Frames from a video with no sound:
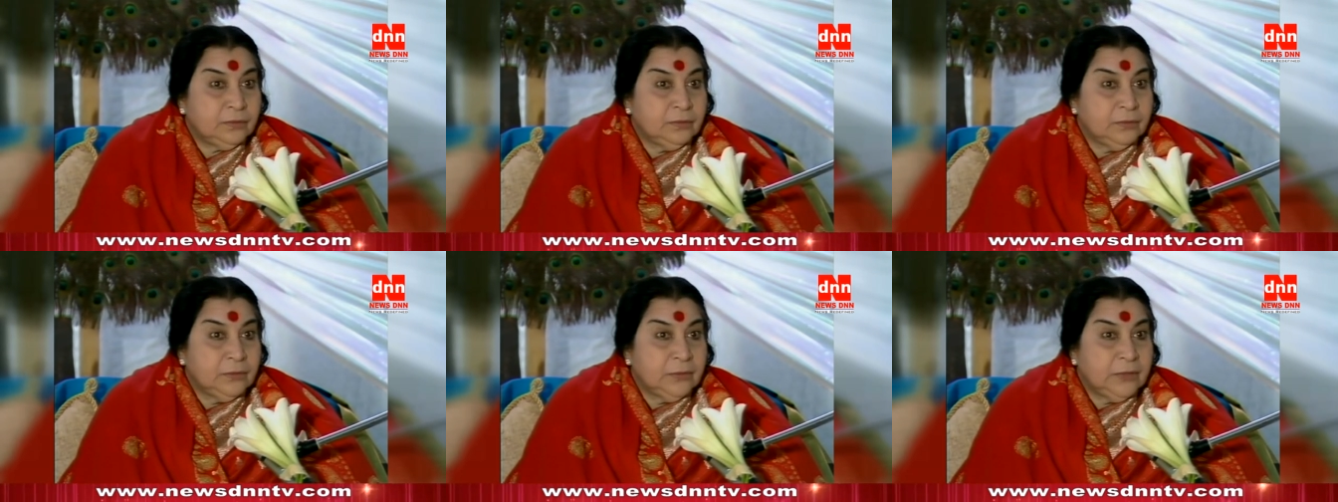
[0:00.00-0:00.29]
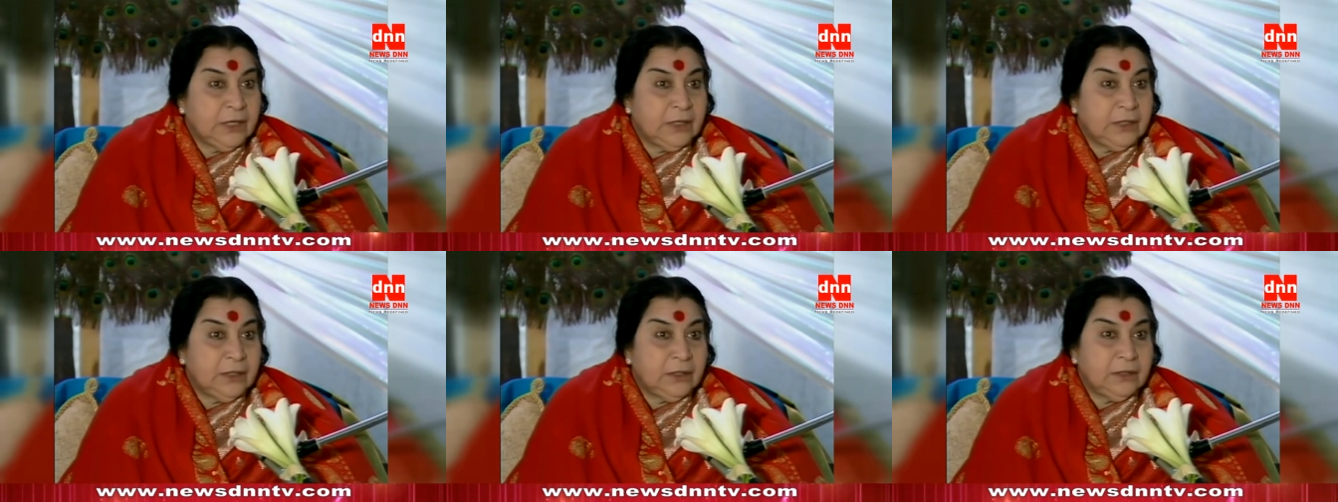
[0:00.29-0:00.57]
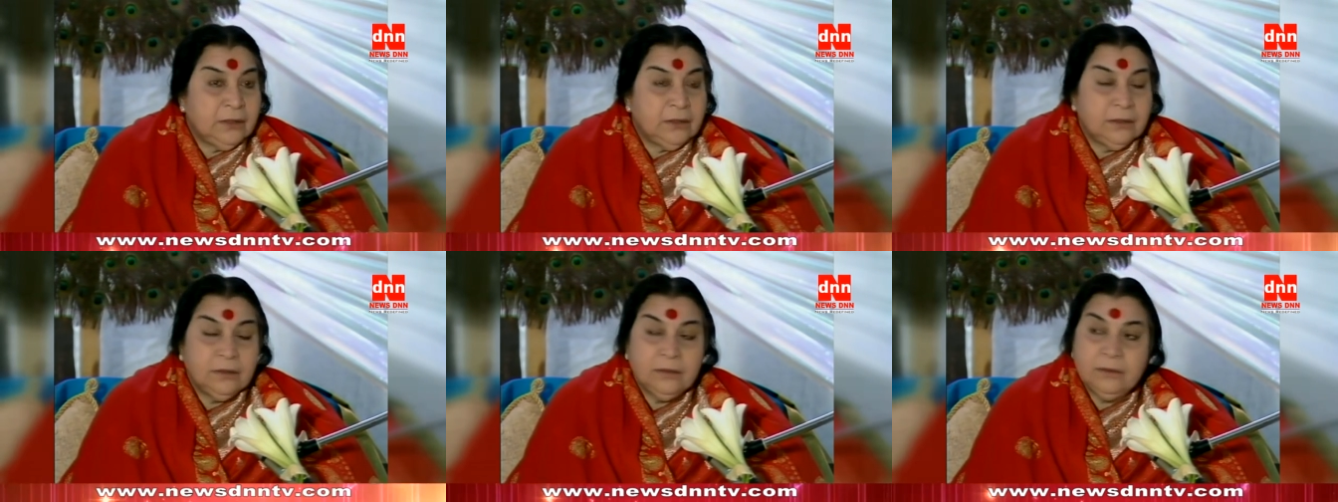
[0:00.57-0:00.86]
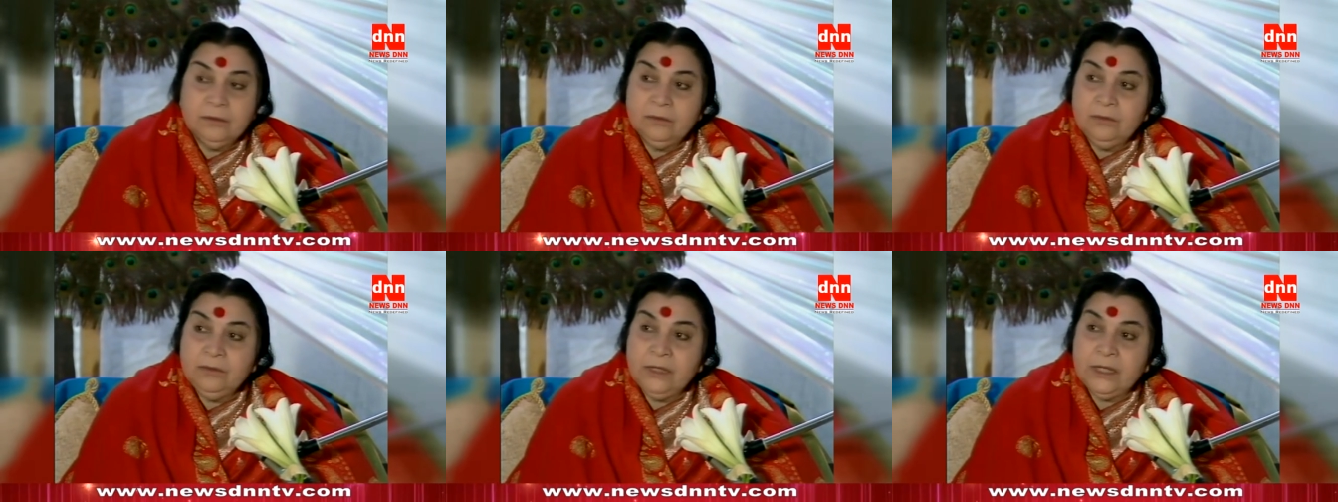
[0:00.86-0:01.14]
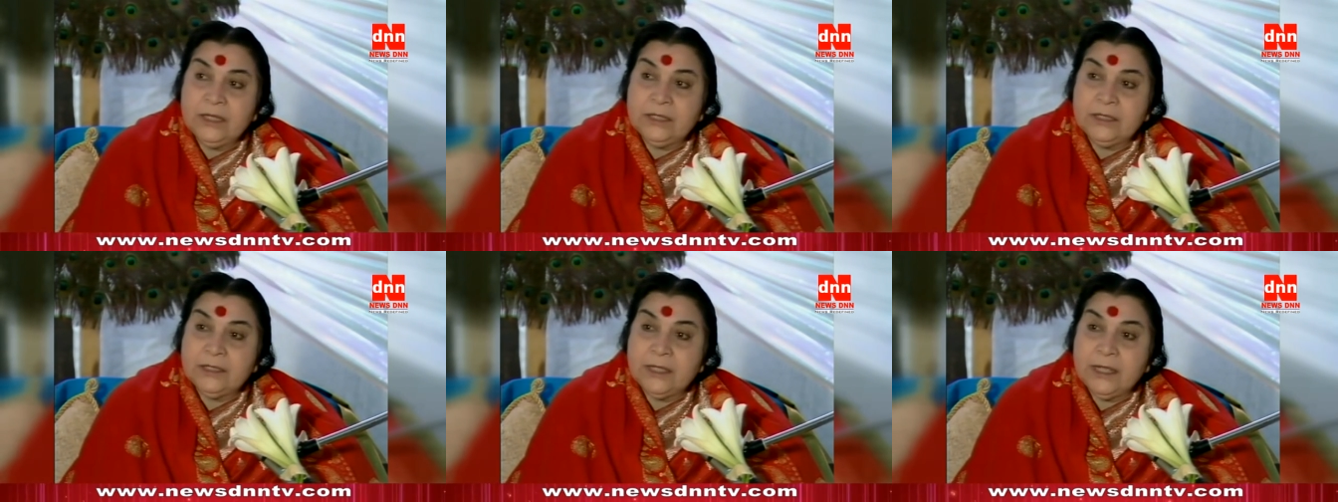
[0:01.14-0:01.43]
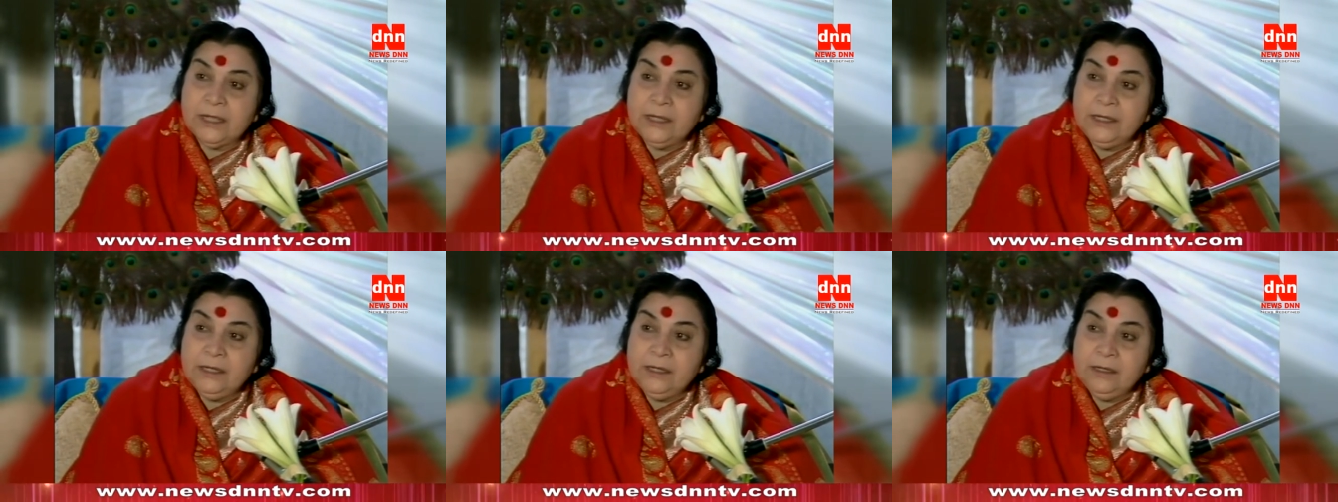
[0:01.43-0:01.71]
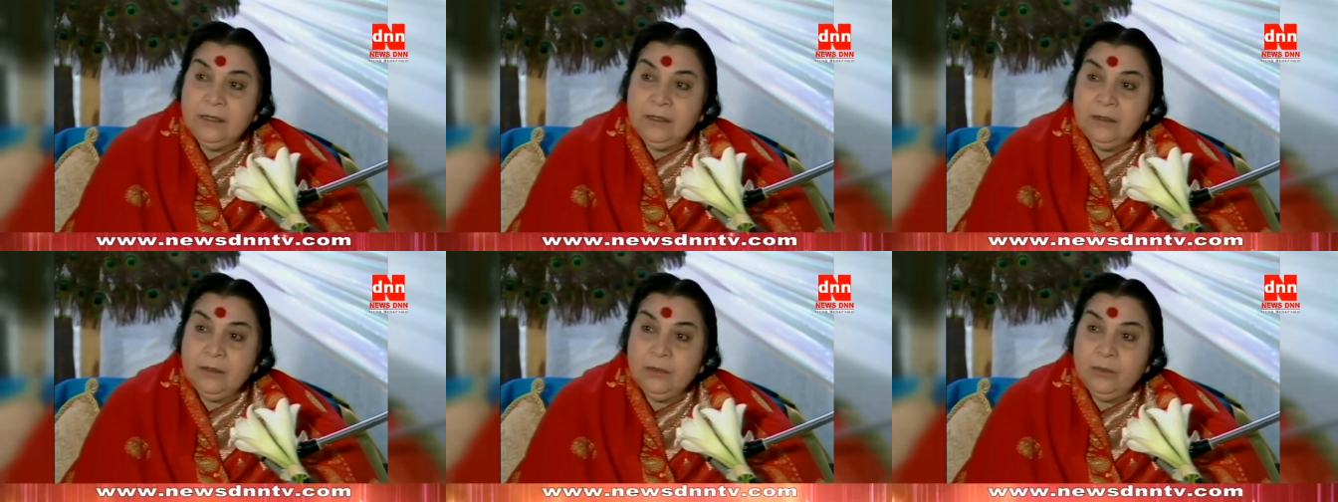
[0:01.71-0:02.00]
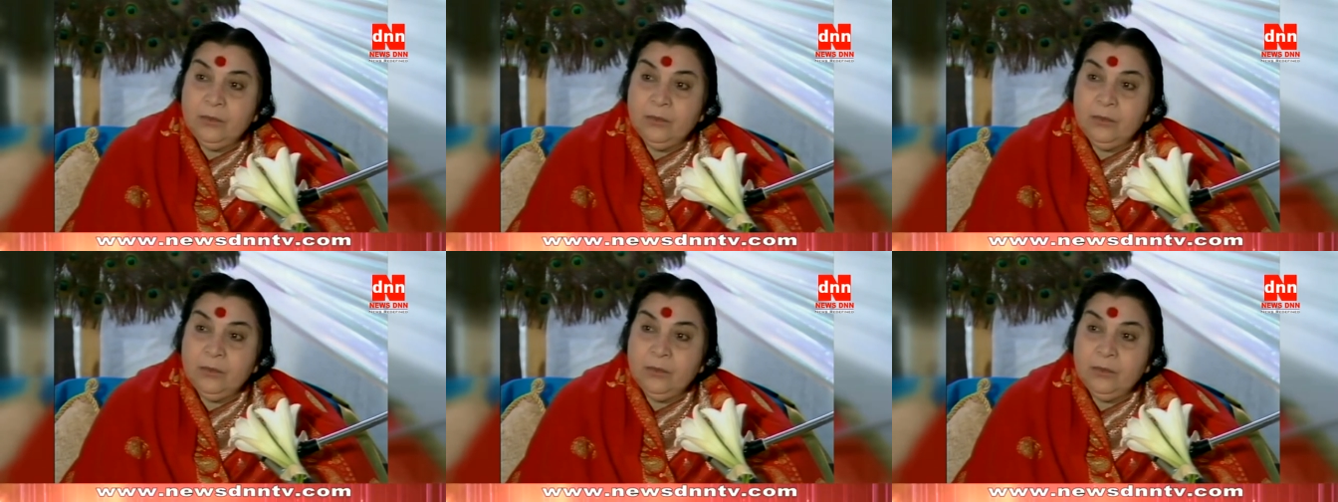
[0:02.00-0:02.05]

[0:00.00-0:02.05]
that we are siding